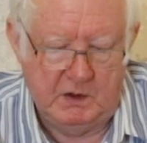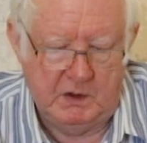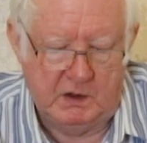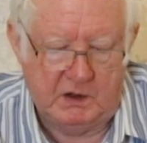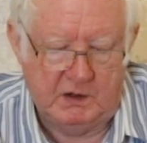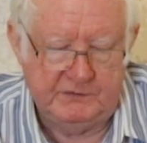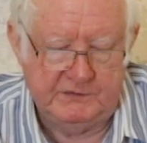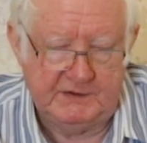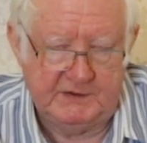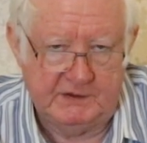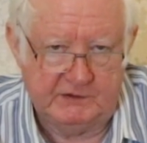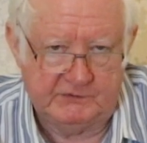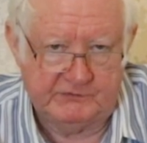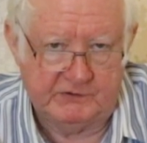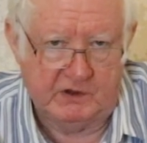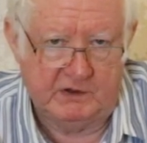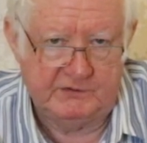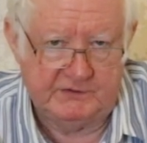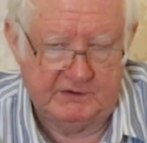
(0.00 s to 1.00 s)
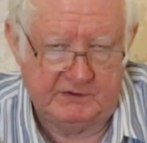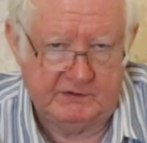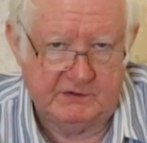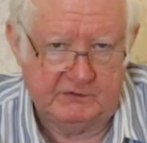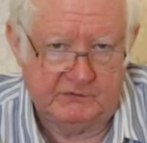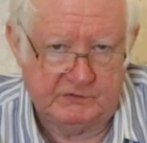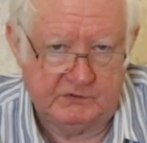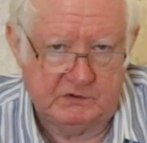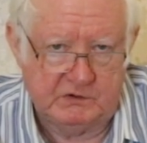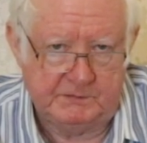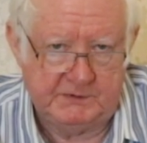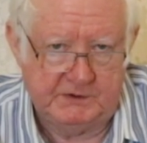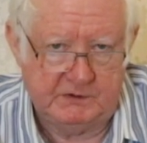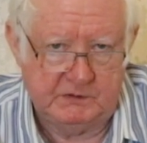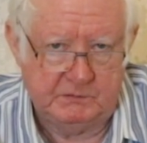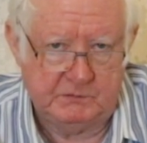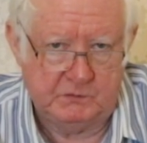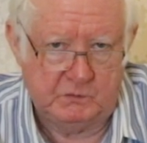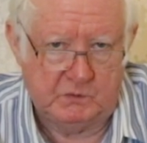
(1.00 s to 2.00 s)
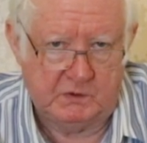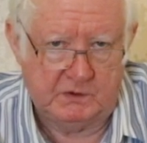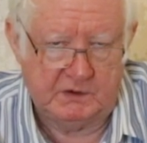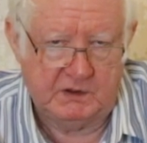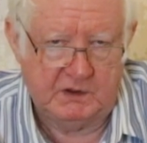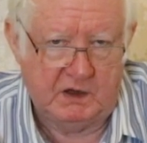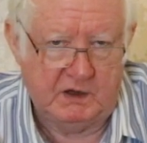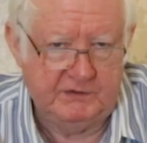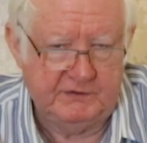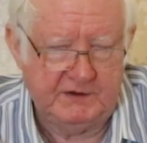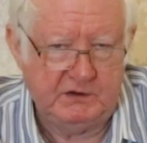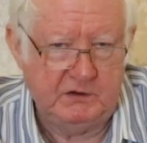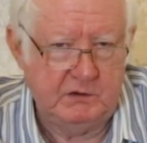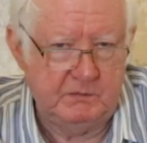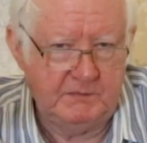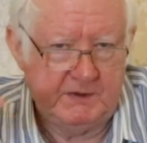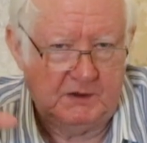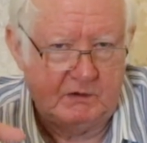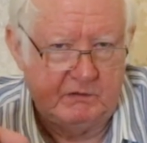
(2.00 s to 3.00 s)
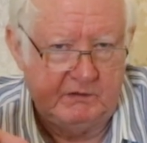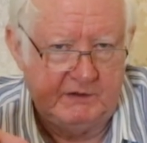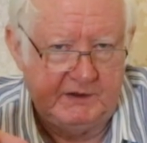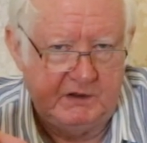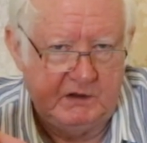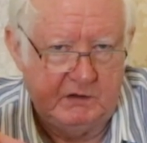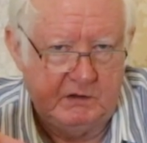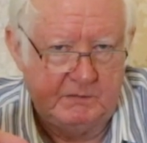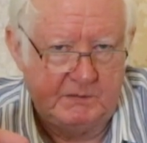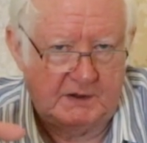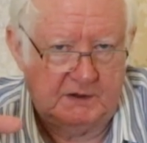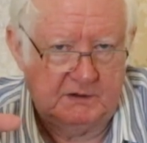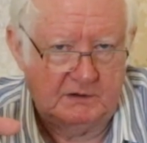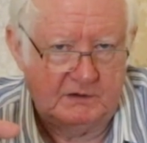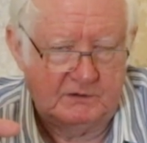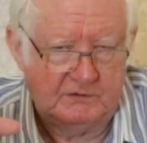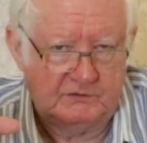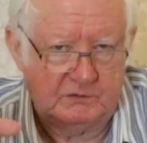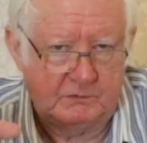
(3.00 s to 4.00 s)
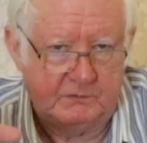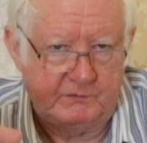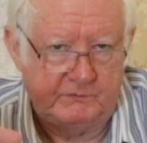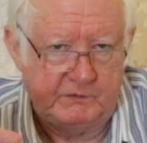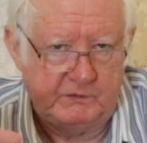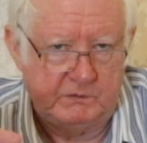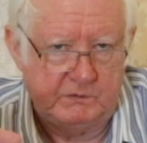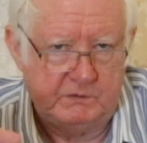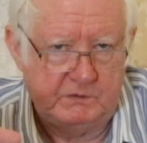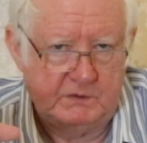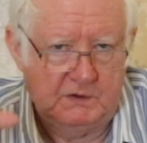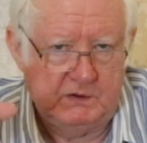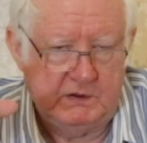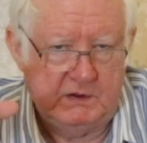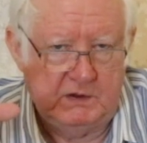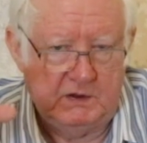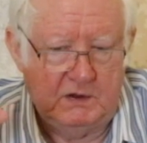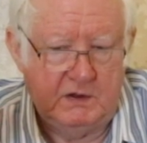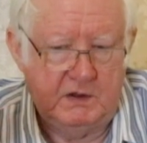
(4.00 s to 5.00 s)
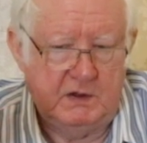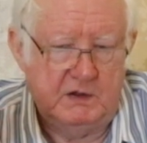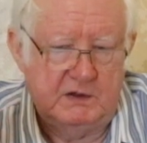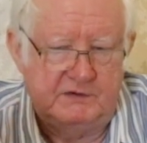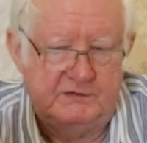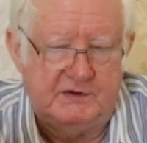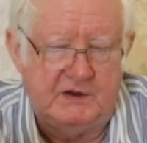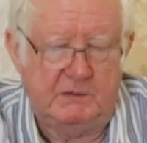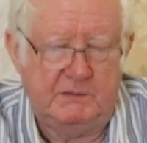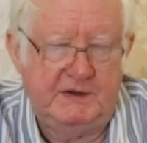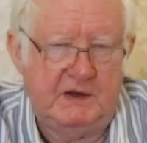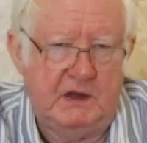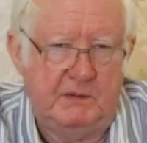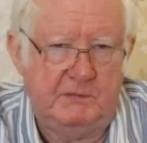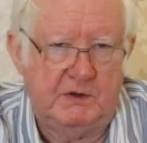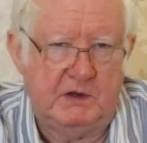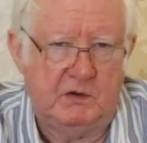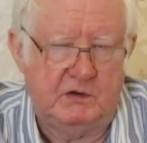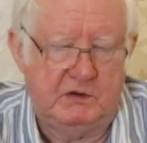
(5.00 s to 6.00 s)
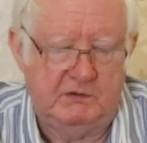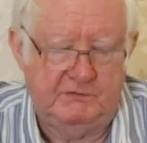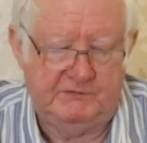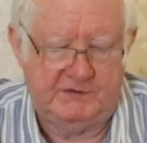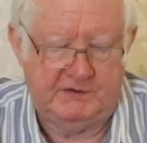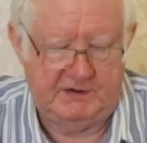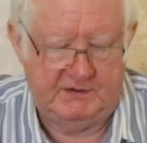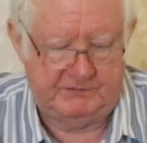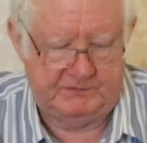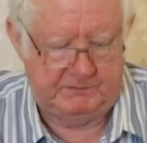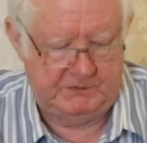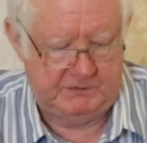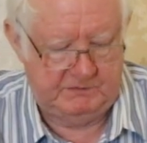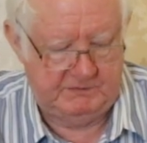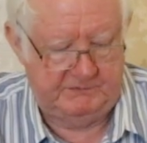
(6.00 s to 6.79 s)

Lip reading: I think exciting things are coming, number one, and I think you may already know about this, some of you. Tell me down below. I'd love to hear from you.